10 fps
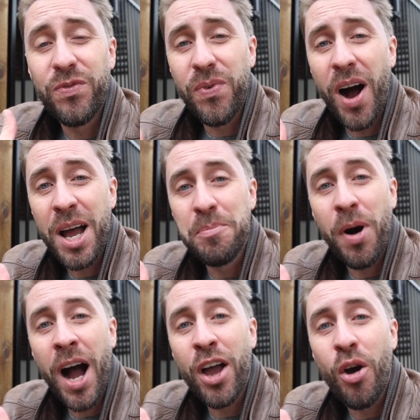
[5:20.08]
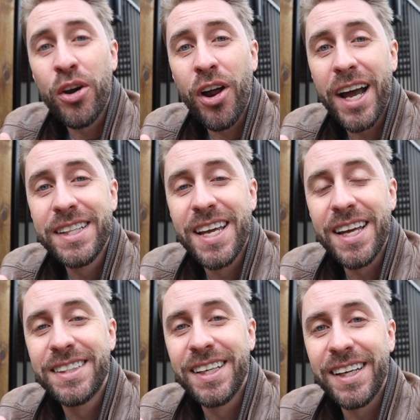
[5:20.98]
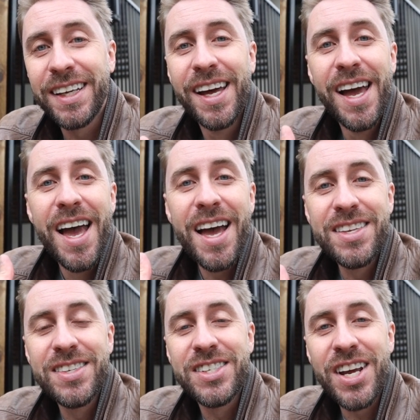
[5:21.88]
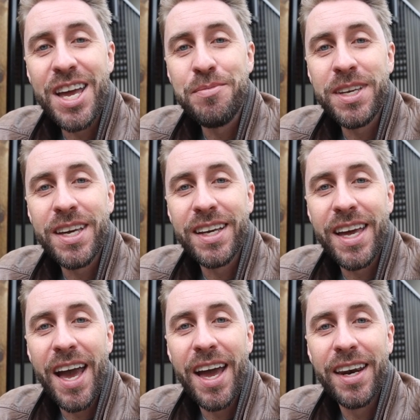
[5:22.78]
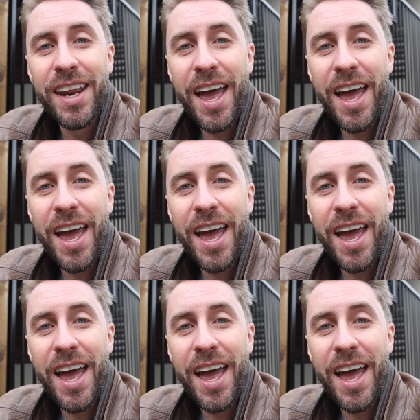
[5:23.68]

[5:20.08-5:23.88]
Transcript: find my own identity as Jamie again,